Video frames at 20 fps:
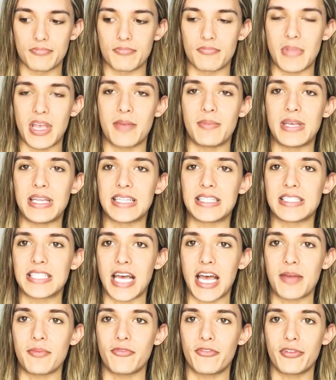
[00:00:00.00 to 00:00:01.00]
Maybe it's
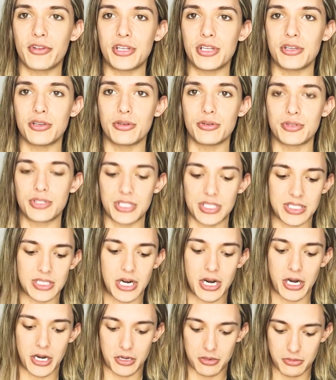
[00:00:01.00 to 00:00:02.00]
time for you to
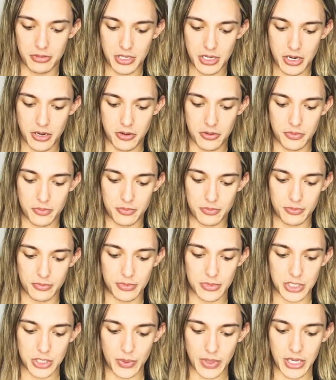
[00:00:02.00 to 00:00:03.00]
start, you know,
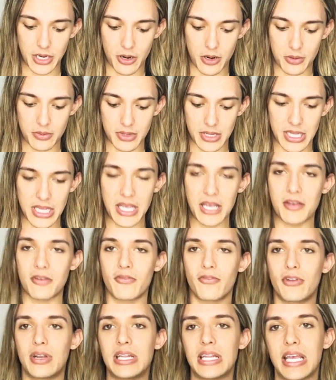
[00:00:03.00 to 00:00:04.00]
doing your own
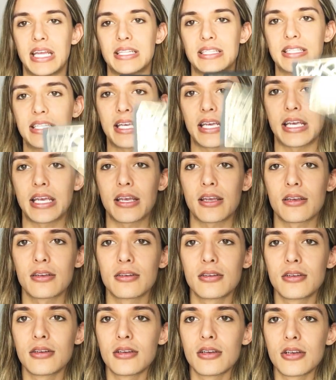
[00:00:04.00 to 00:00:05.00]
thing, freelancing,
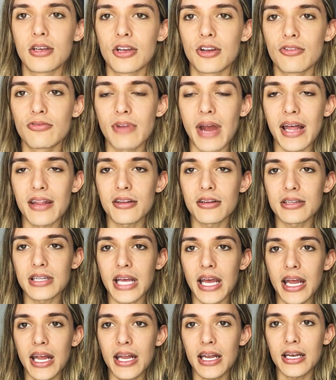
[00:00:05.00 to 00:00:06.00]
rather
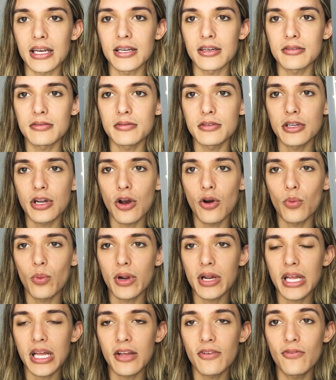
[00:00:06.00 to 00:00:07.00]
than, you know,
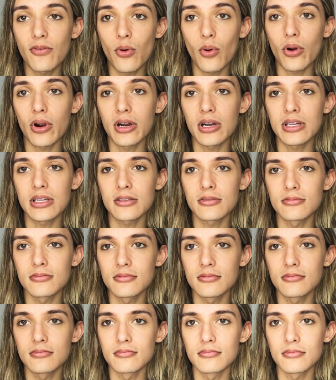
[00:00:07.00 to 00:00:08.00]
working for
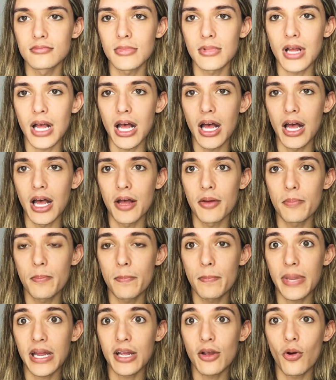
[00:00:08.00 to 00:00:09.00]
a
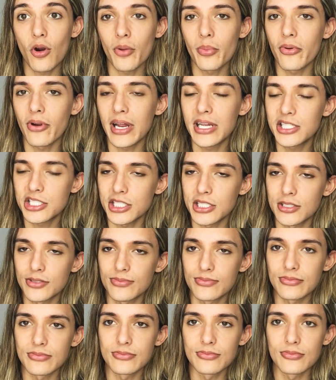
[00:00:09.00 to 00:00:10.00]
big corporation.